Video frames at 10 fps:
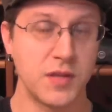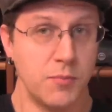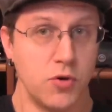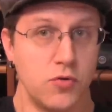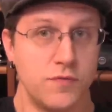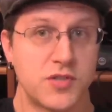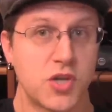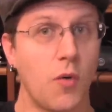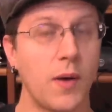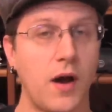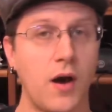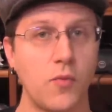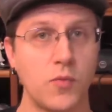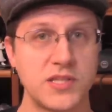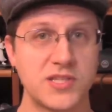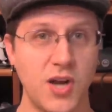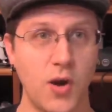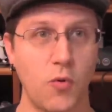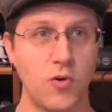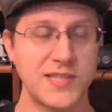the moves going on with
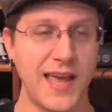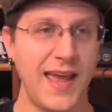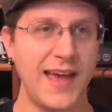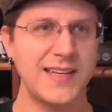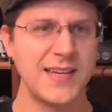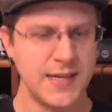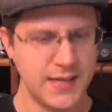Star Wars. And